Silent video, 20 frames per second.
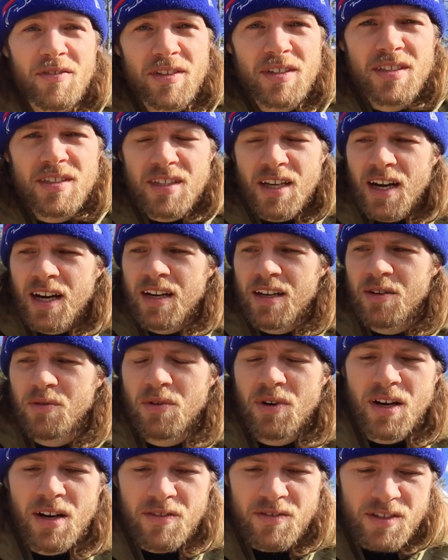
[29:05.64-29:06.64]
decided,
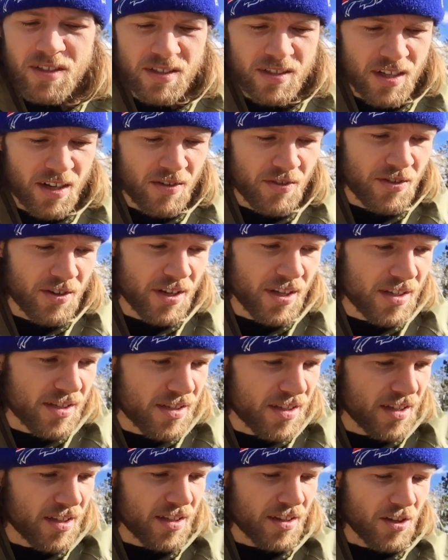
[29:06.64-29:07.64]
what I've discovered is
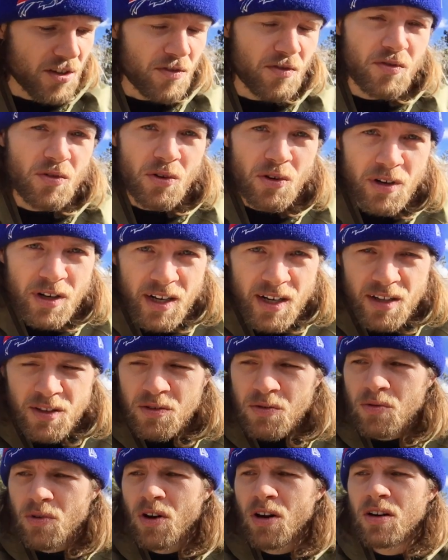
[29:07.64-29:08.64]
that they're fluorinated
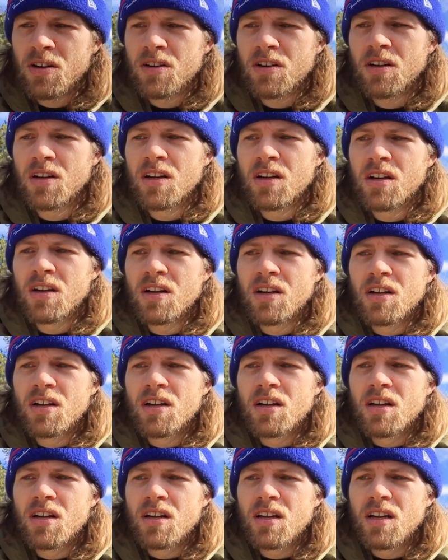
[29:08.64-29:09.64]
the water
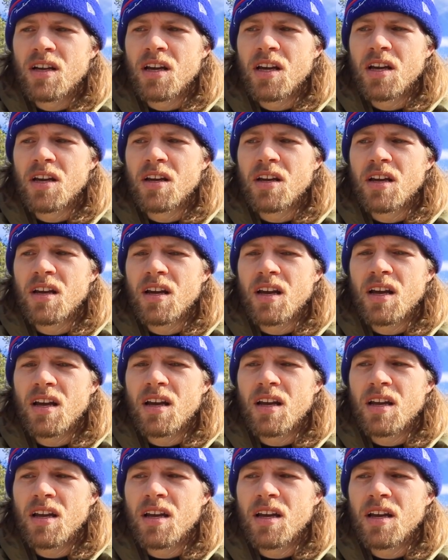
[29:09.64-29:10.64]
in
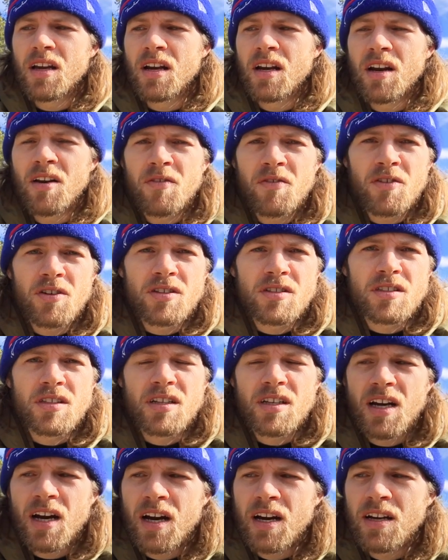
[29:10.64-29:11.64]
an effort to
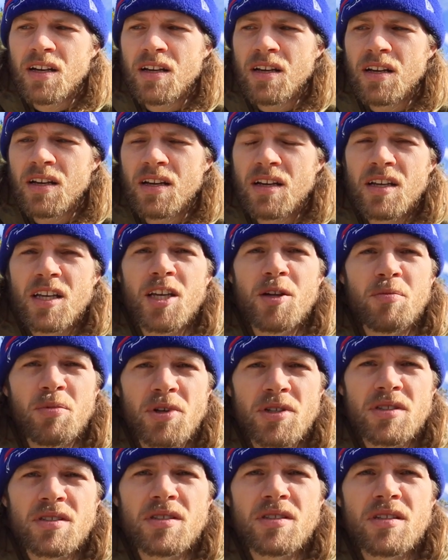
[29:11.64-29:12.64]
kind of keep
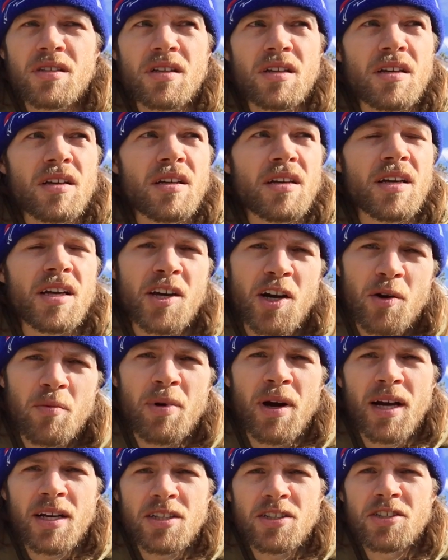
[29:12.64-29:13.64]
us in our
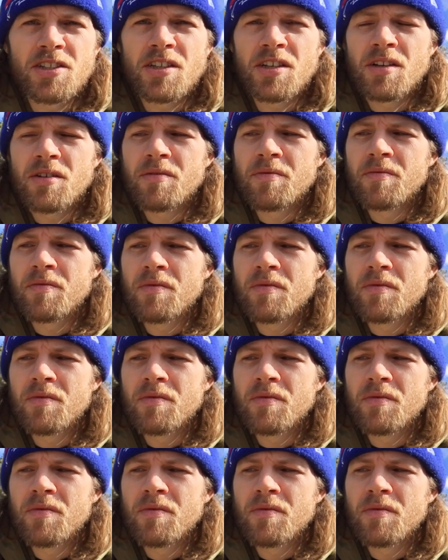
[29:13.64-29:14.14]
pasture,